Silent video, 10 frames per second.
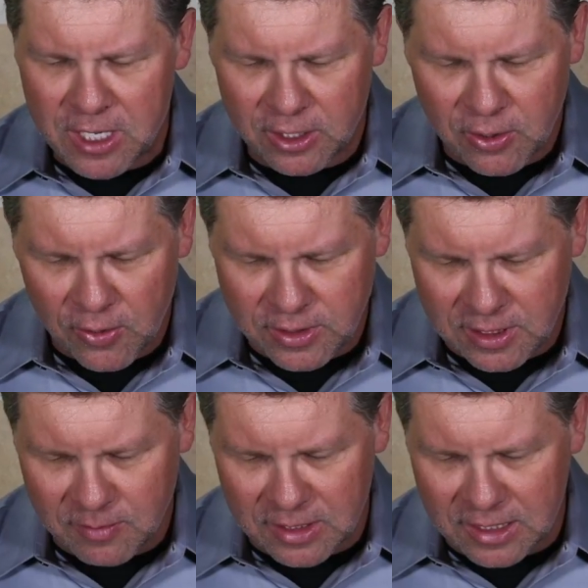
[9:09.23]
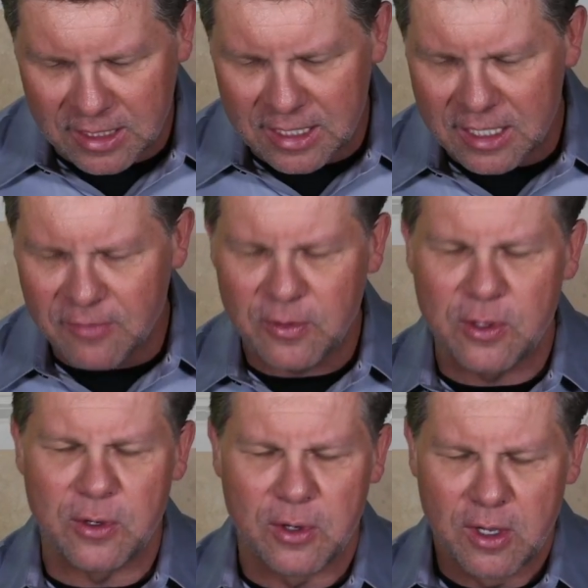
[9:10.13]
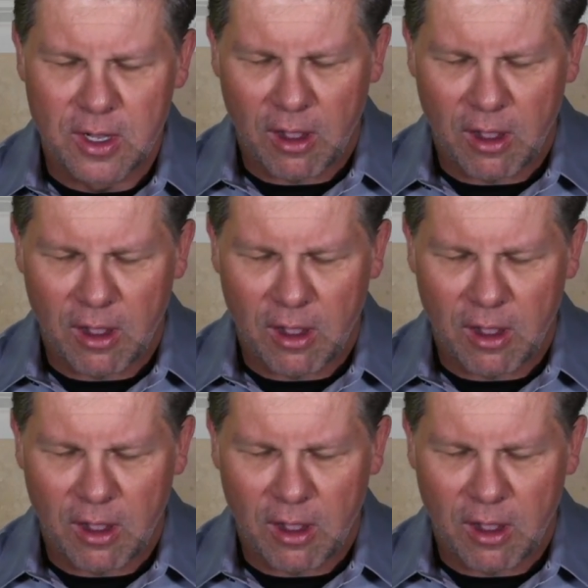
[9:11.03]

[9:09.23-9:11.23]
Encourage them to give you